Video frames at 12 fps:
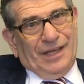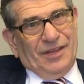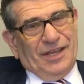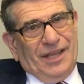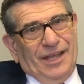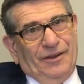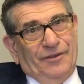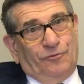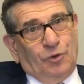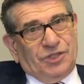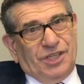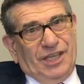And they can't
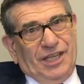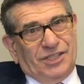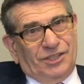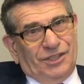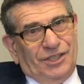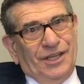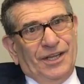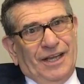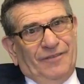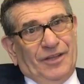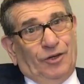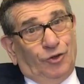enforce it easily
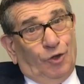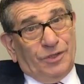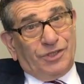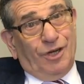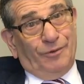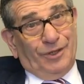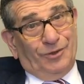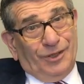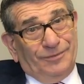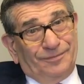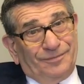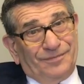if they don't know what's going on.